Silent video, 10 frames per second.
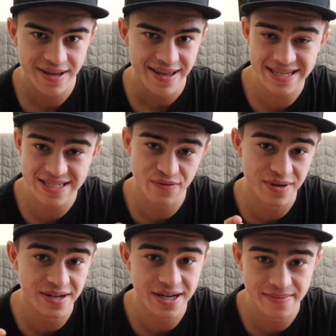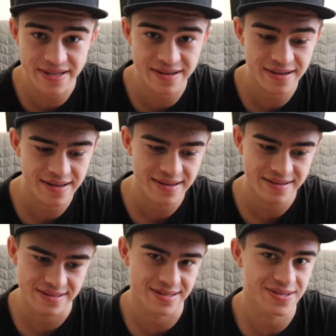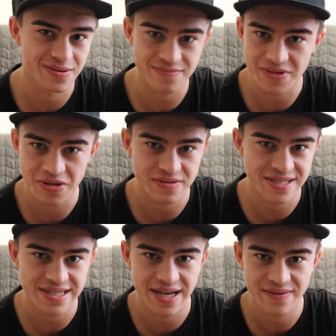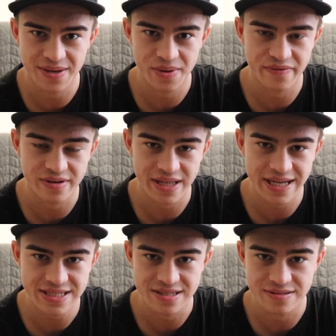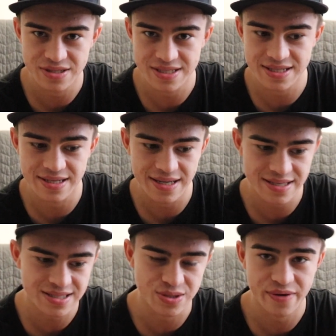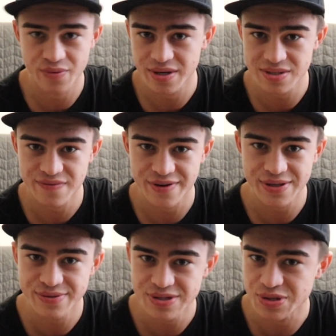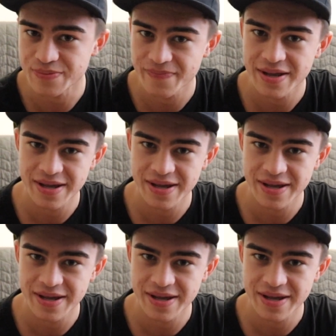asked if we could come in to start, you know, sit down, get ready for class, and she said yes, so everyone else followed, so